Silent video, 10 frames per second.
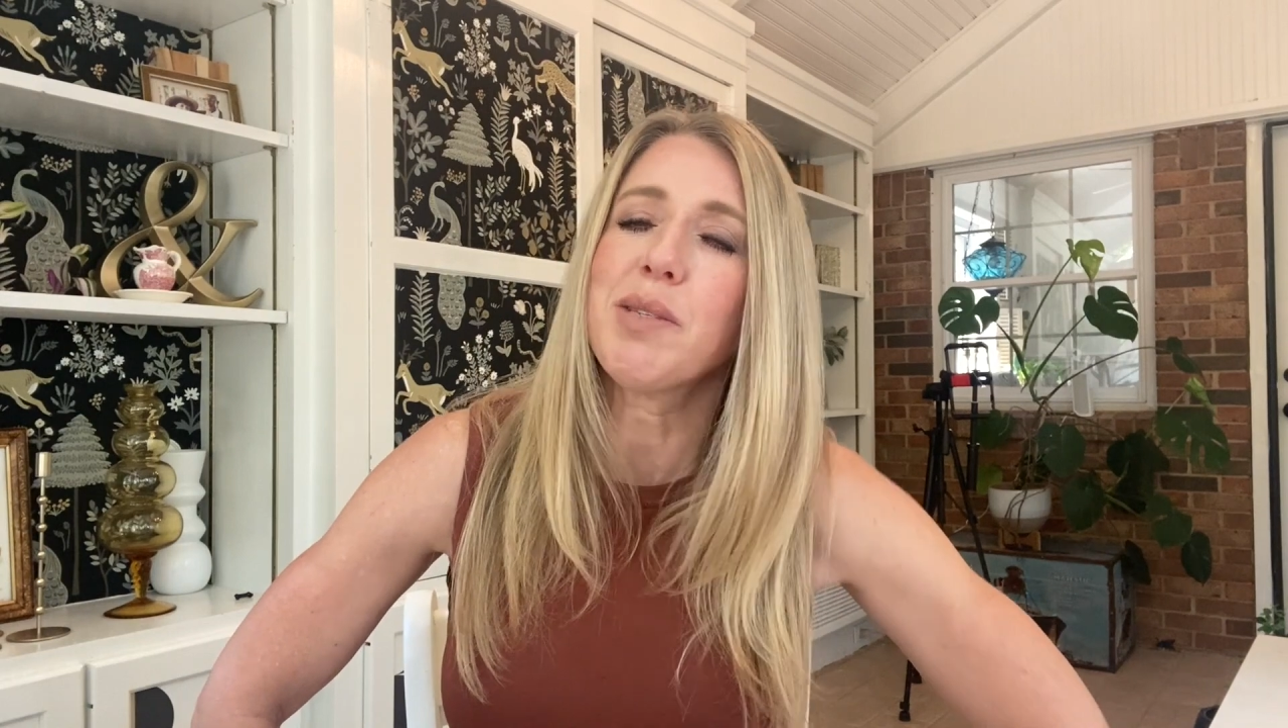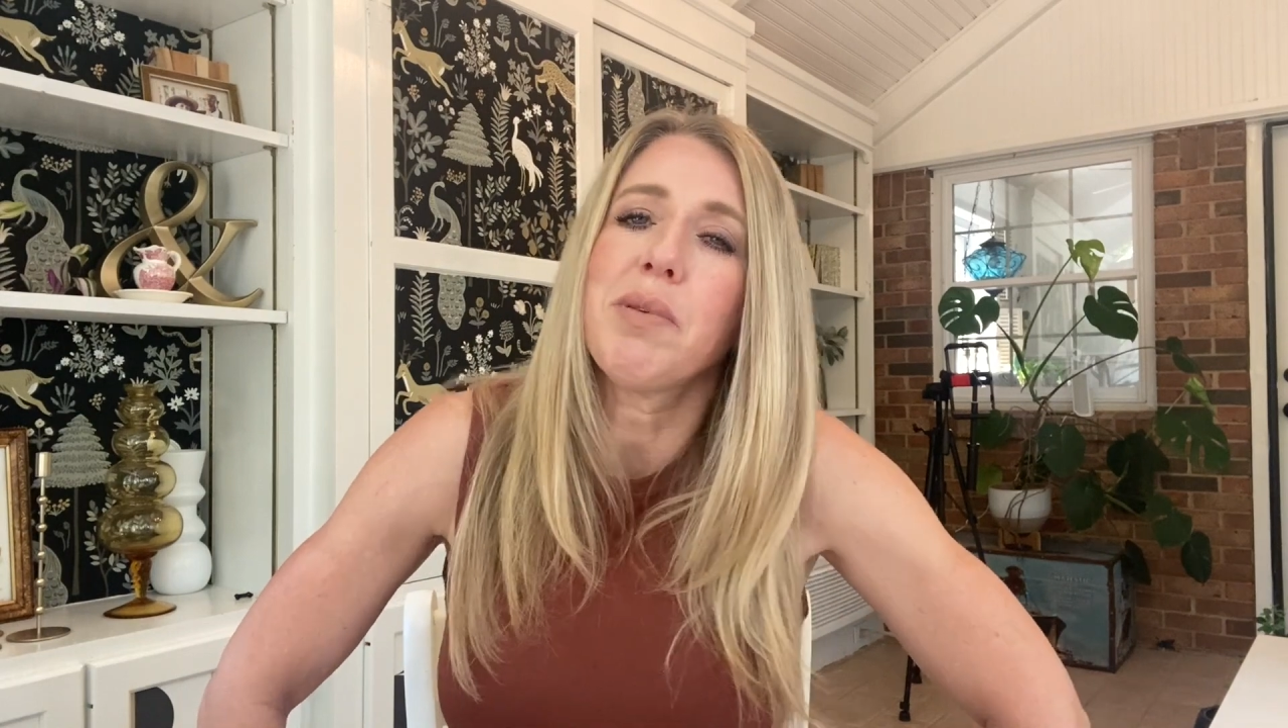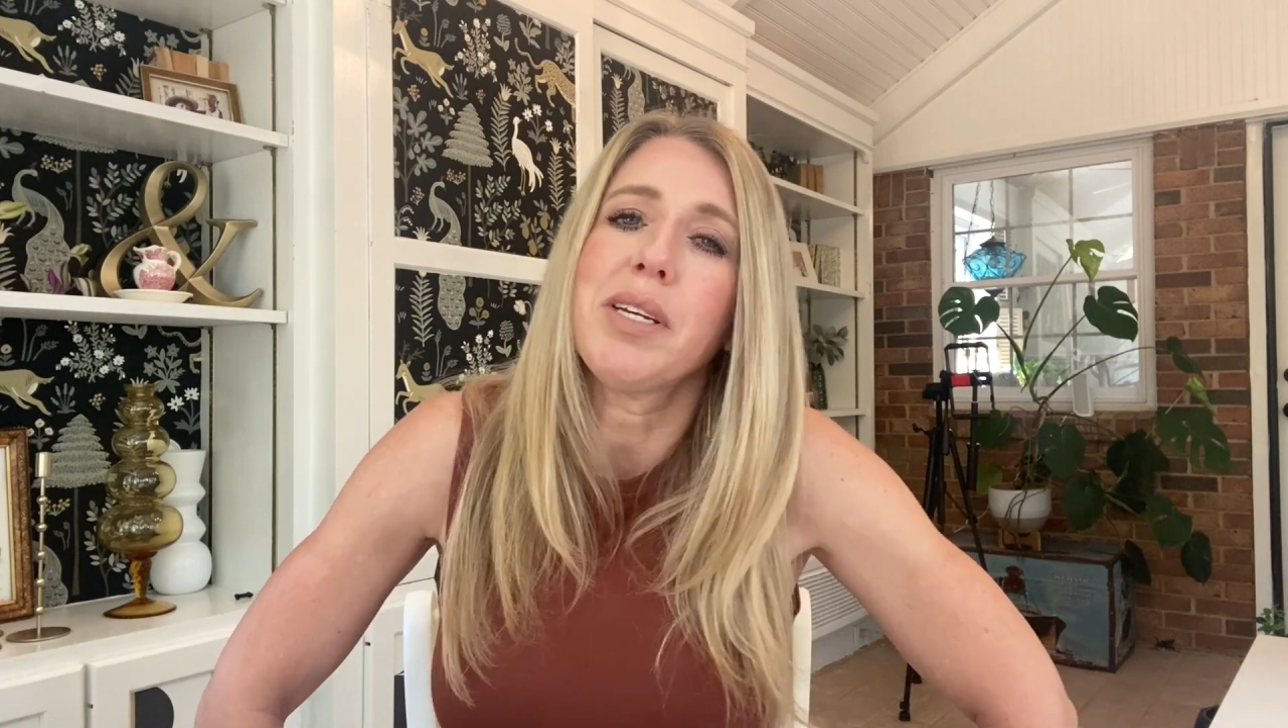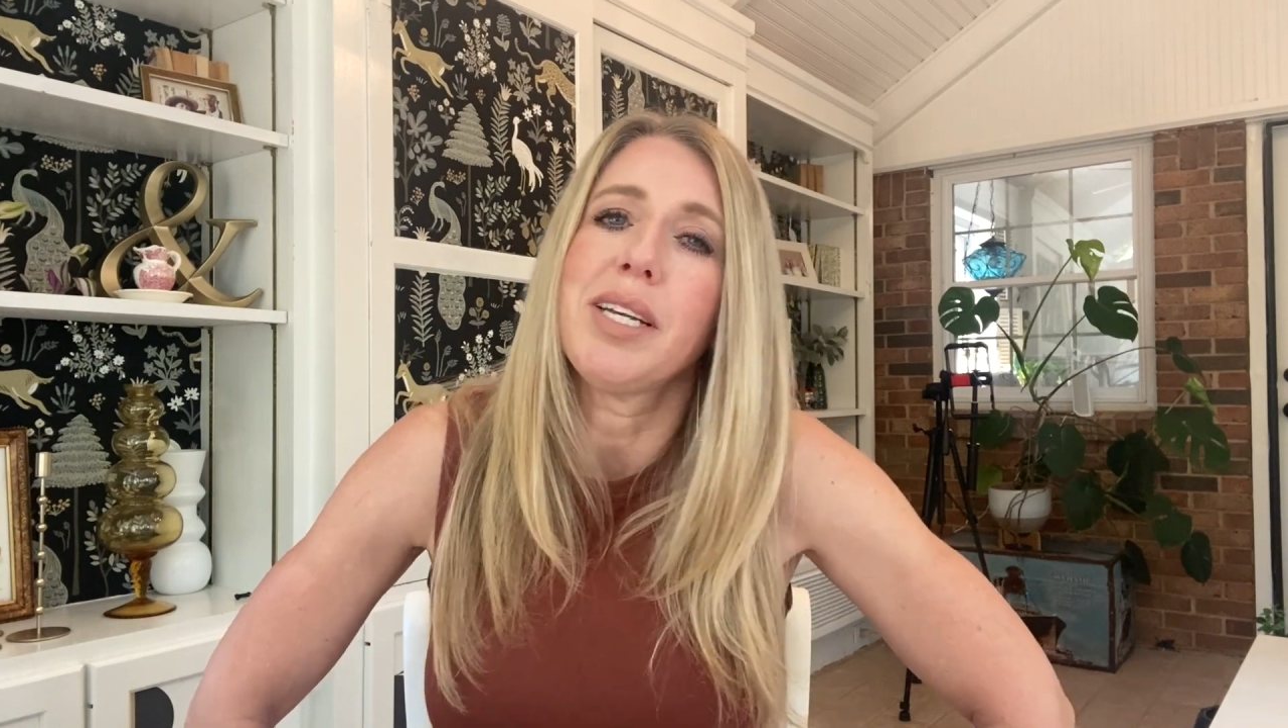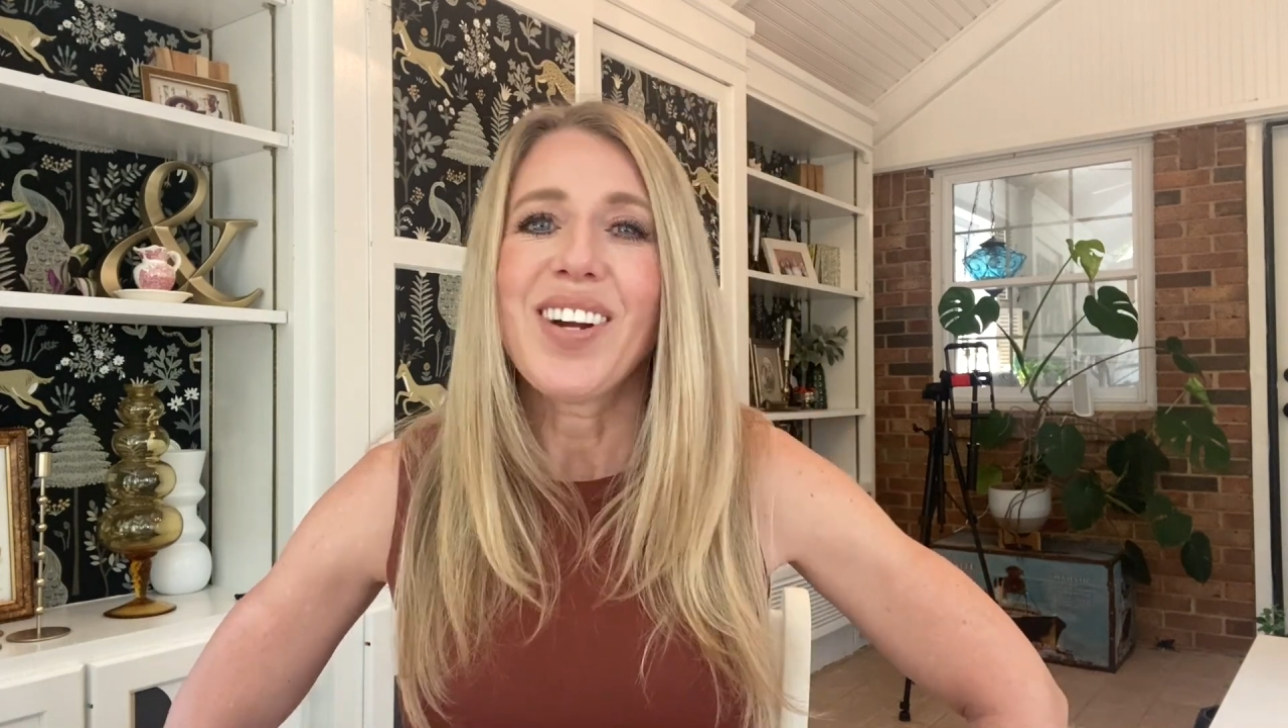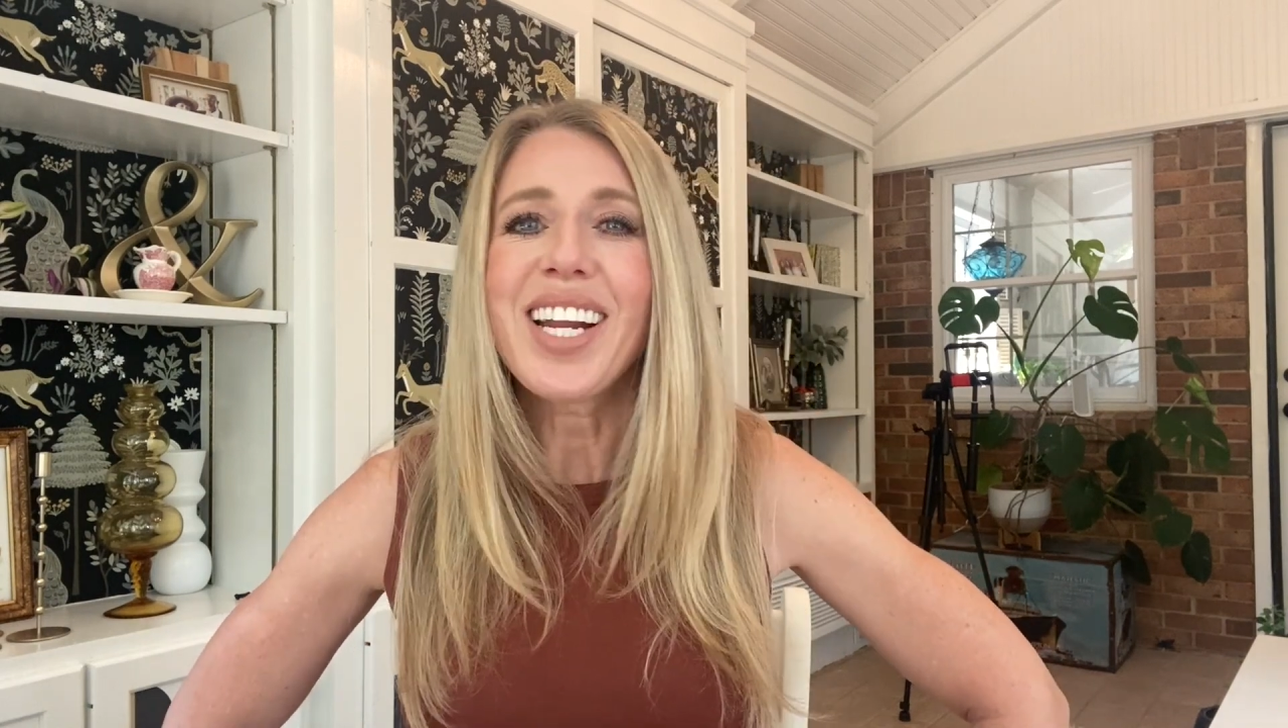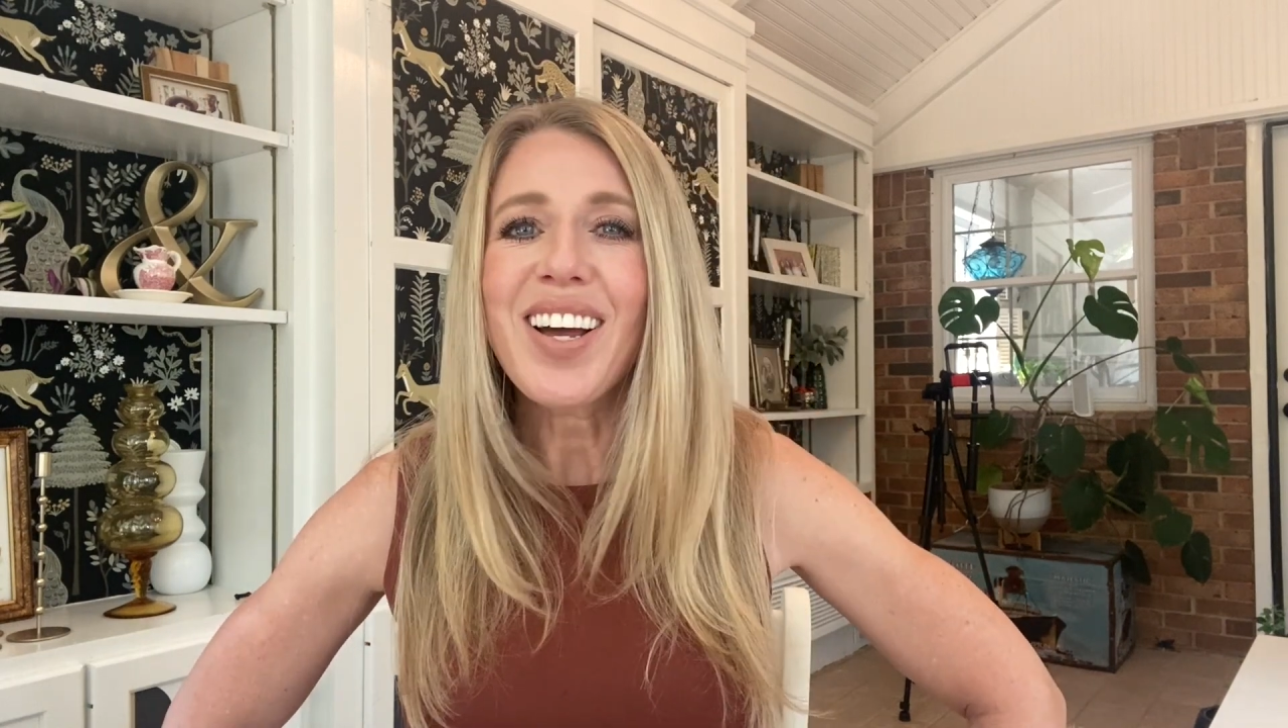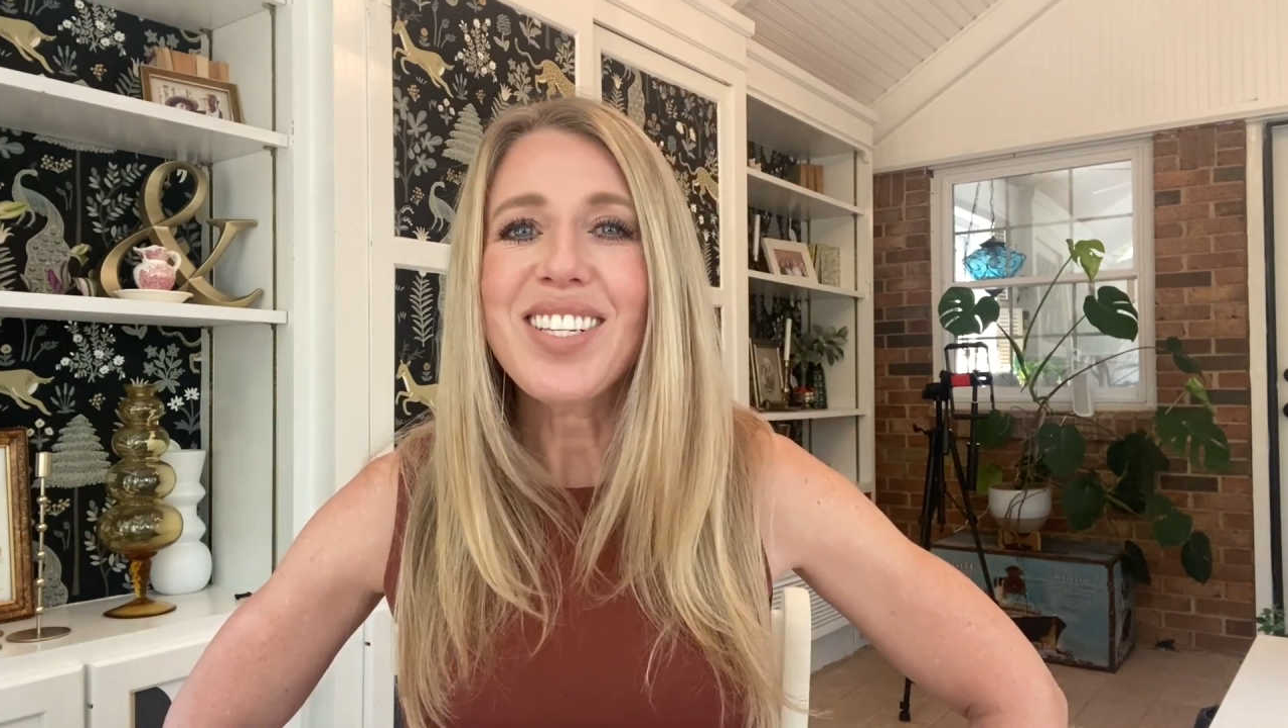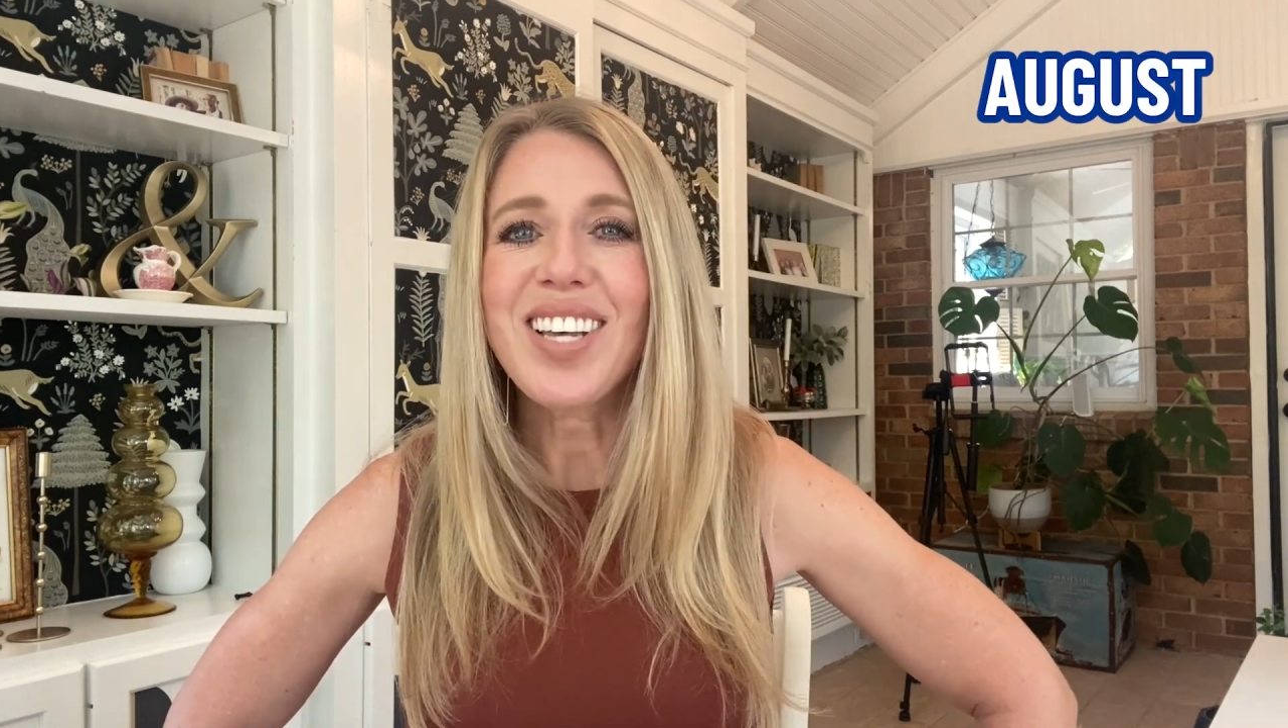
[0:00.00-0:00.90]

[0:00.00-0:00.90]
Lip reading: but right now